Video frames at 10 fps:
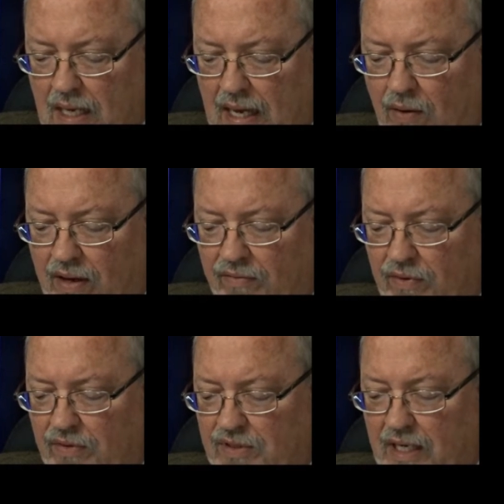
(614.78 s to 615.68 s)

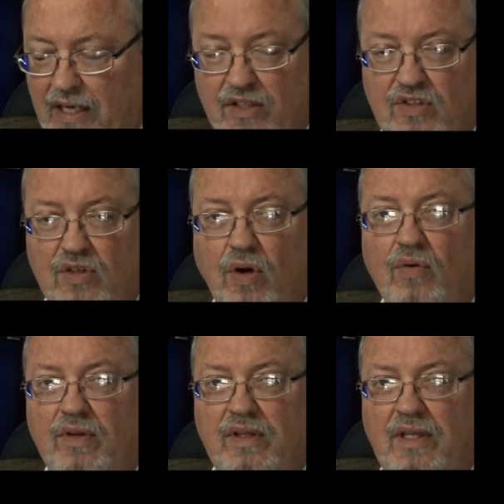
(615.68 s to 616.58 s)
However, scientists
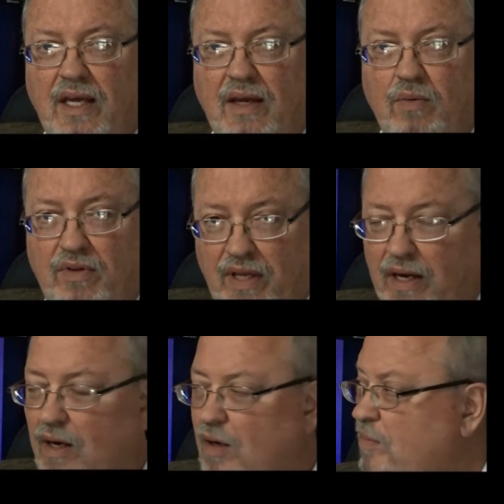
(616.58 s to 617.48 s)
know that they were
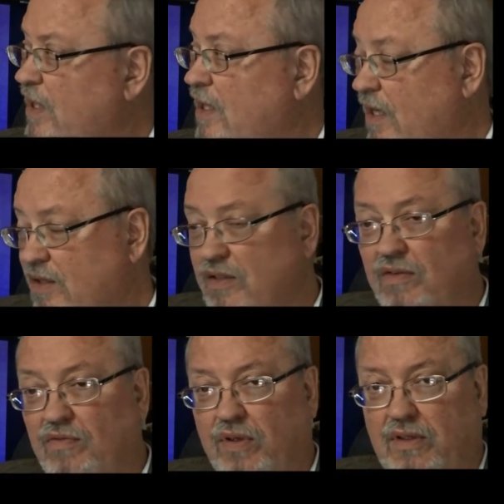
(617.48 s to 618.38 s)
there because
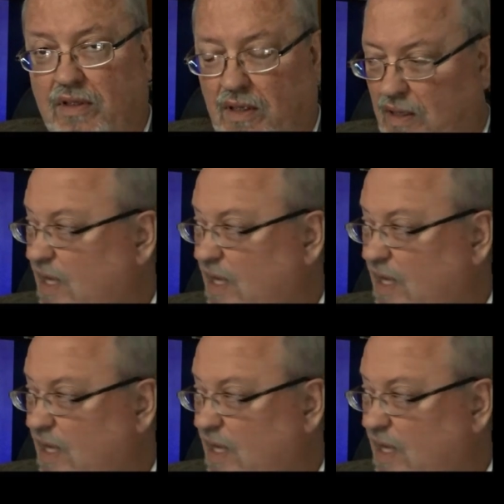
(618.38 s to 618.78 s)
of what